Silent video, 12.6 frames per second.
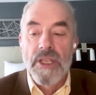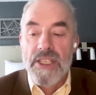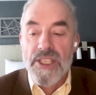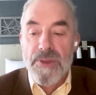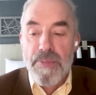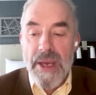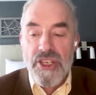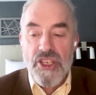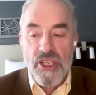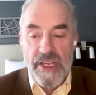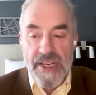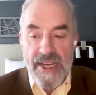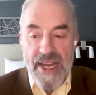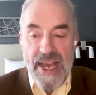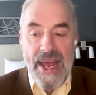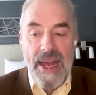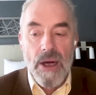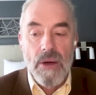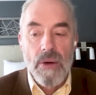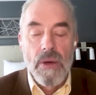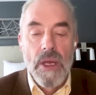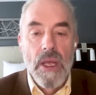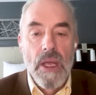especially now.